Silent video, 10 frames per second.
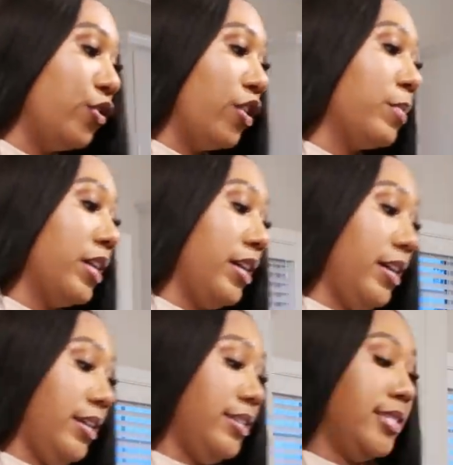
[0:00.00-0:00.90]
the door
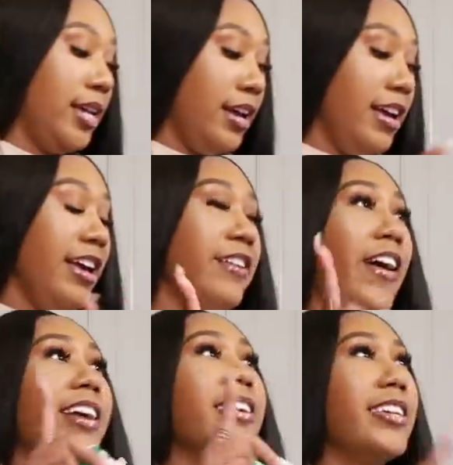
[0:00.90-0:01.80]
because if
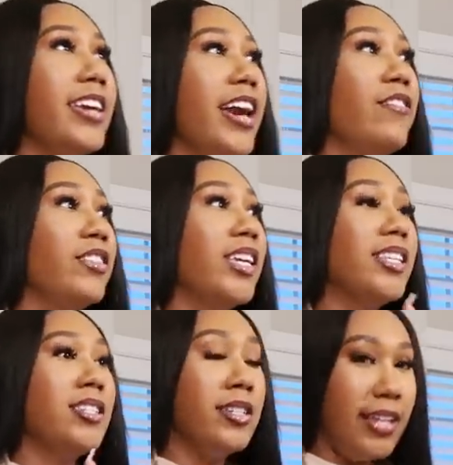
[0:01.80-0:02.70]
I can get
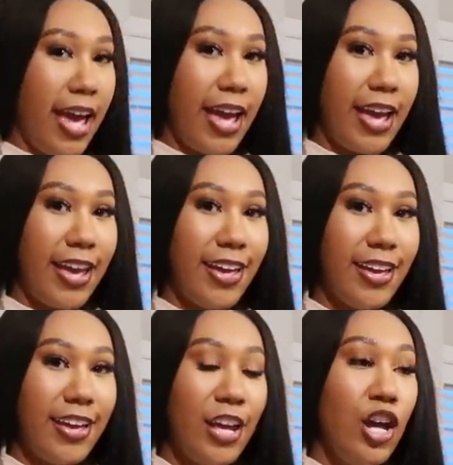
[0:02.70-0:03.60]
everything today,
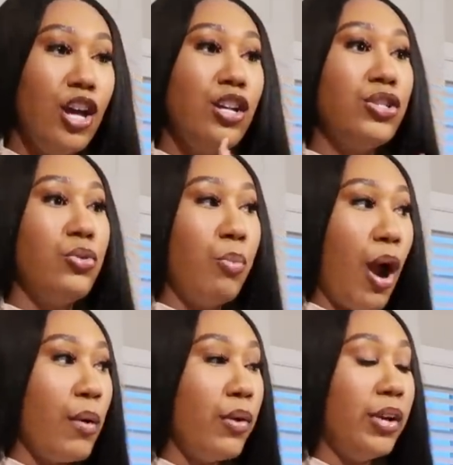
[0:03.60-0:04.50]

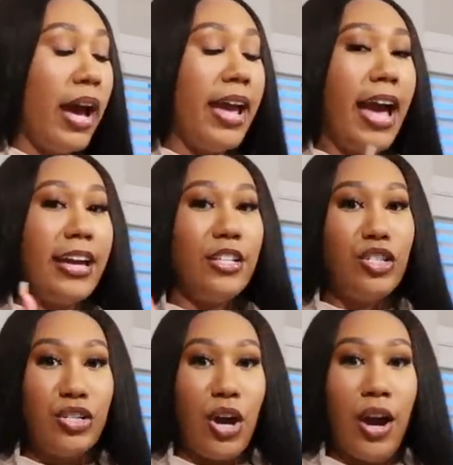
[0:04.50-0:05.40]
tomorrow night I can
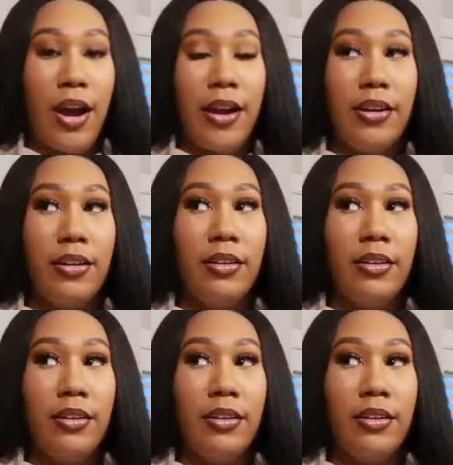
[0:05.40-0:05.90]
start